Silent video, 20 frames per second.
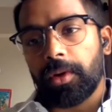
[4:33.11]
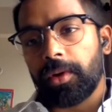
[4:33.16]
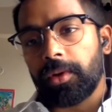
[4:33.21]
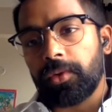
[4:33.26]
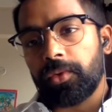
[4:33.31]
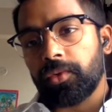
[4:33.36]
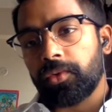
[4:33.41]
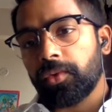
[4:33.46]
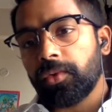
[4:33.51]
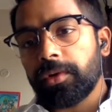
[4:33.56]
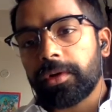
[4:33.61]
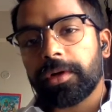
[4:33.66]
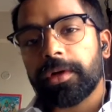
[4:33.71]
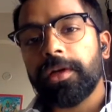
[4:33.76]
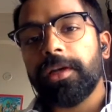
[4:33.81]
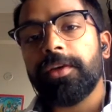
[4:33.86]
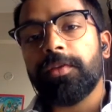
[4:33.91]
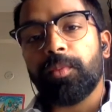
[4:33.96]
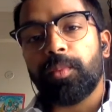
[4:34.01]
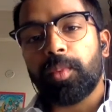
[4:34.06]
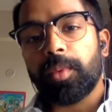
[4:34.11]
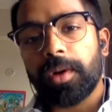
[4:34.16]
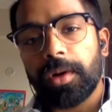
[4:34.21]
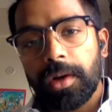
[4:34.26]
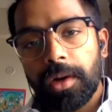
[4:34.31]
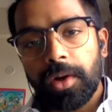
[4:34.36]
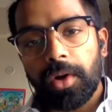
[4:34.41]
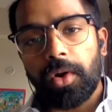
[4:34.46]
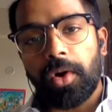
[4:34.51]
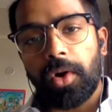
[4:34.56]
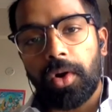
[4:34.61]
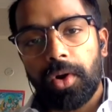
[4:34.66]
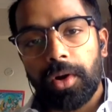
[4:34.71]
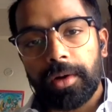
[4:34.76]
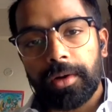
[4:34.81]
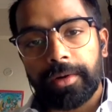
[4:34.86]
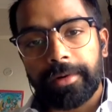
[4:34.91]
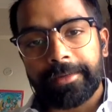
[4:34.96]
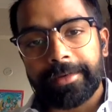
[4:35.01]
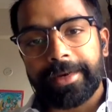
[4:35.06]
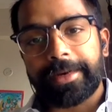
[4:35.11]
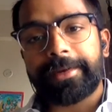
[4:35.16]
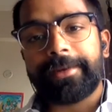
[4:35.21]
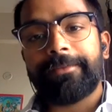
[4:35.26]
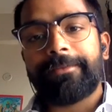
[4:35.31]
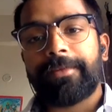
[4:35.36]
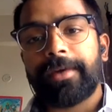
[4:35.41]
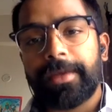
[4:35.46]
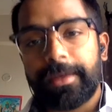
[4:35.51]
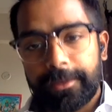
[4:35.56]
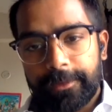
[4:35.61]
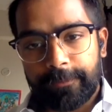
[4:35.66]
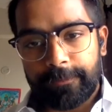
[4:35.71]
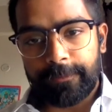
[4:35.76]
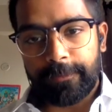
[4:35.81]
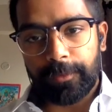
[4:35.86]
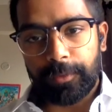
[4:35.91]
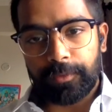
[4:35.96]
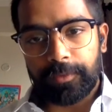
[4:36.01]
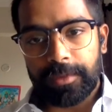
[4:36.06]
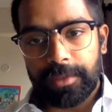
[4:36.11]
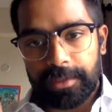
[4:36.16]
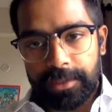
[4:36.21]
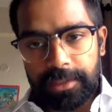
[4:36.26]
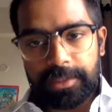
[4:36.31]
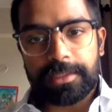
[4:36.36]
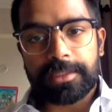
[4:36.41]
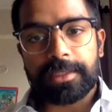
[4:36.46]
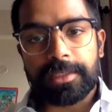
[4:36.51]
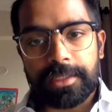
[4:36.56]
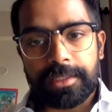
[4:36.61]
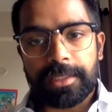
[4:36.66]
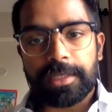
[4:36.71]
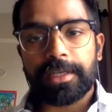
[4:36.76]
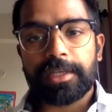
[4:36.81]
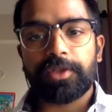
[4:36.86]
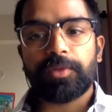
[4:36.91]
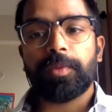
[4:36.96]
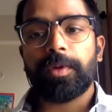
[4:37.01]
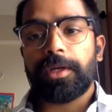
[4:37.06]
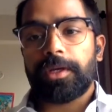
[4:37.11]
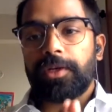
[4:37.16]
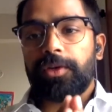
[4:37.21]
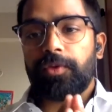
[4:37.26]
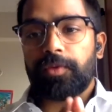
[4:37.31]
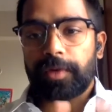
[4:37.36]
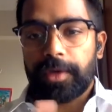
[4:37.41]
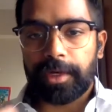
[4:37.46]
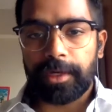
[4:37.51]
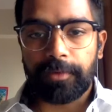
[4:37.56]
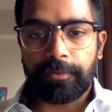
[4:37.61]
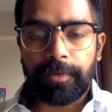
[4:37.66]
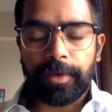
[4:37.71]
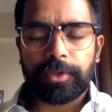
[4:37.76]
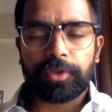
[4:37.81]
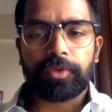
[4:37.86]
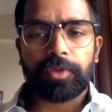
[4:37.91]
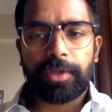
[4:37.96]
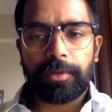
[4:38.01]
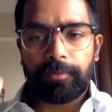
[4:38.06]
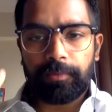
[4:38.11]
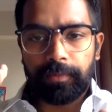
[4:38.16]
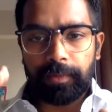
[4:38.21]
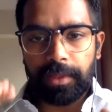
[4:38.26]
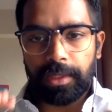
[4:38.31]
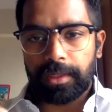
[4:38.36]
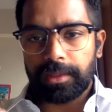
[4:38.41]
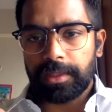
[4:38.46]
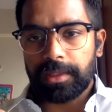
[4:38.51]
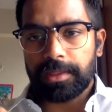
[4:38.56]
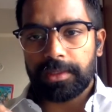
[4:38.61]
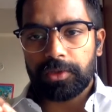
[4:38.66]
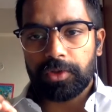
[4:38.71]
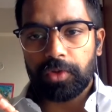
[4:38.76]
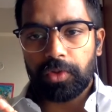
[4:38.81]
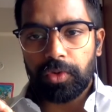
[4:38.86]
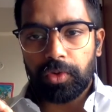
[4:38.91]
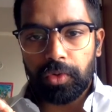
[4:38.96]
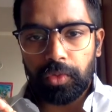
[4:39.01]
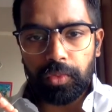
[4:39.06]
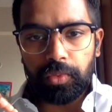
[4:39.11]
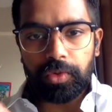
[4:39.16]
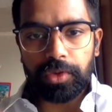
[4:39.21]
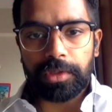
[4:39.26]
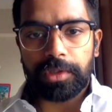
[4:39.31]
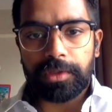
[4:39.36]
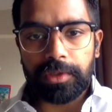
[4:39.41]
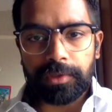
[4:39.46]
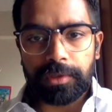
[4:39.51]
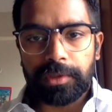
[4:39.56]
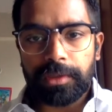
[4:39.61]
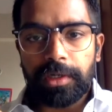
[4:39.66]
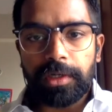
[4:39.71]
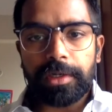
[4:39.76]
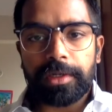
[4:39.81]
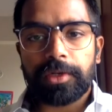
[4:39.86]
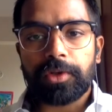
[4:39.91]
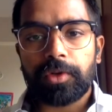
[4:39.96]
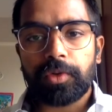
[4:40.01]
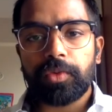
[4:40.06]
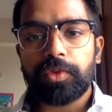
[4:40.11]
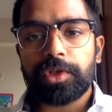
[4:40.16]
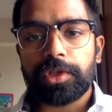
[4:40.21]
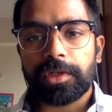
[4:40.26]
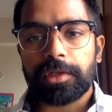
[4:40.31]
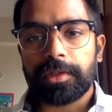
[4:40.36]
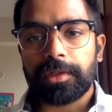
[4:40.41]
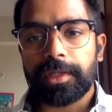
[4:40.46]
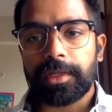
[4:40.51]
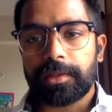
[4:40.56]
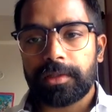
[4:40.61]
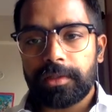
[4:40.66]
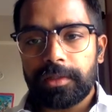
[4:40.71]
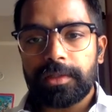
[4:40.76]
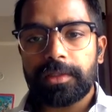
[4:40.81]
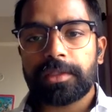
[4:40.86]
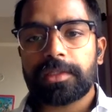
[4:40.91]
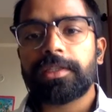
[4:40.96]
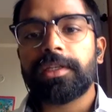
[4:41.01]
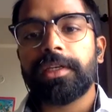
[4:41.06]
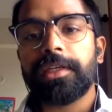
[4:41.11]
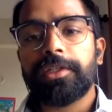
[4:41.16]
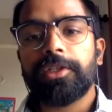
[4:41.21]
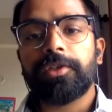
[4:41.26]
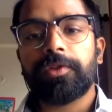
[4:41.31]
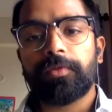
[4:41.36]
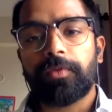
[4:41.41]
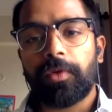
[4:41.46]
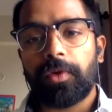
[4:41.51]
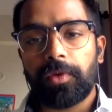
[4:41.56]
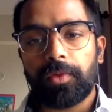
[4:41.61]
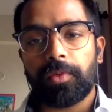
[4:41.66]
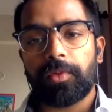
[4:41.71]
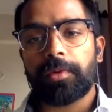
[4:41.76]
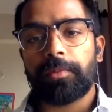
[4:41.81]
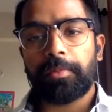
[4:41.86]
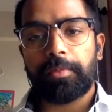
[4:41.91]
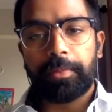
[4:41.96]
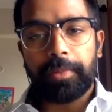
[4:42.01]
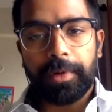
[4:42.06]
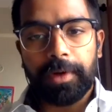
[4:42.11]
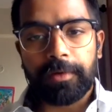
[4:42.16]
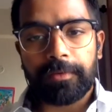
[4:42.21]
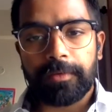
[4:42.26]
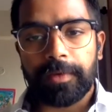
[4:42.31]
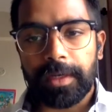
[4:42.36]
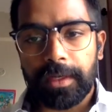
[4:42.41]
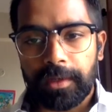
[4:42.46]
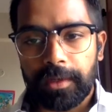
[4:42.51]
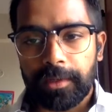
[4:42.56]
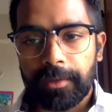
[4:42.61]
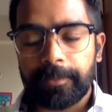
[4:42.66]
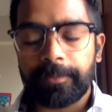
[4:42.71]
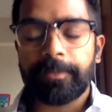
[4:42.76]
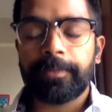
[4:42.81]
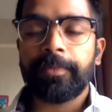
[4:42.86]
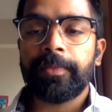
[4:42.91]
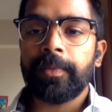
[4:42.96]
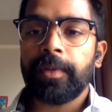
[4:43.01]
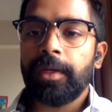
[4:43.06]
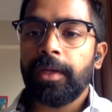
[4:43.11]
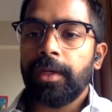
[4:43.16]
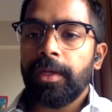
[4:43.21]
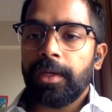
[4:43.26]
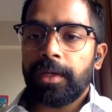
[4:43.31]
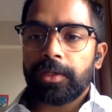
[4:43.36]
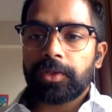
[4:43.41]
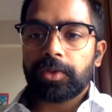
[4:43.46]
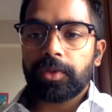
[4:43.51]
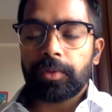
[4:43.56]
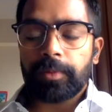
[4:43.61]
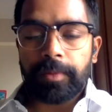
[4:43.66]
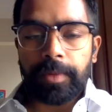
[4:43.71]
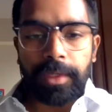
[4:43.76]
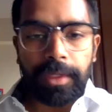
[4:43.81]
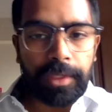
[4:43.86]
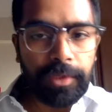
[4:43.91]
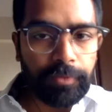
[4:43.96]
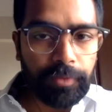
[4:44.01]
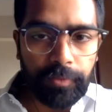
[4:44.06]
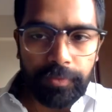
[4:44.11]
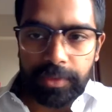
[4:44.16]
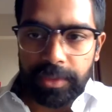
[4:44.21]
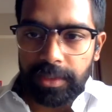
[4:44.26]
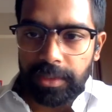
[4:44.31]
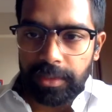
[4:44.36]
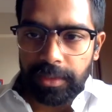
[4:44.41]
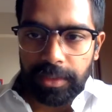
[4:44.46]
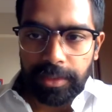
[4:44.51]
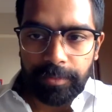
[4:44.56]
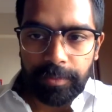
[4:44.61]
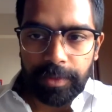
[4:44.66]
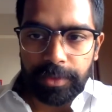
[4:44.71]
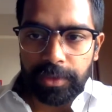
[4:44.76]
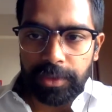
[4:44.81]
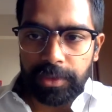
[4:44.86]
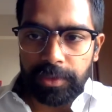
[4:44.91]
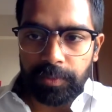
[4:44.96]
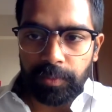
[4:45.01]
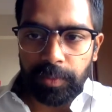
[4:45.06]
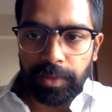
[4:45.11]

you don't really work on rectifying the flow. This is the stage wherein you rectify. So it's really crucial that this stage is followed perfectly. So if you've seen the images,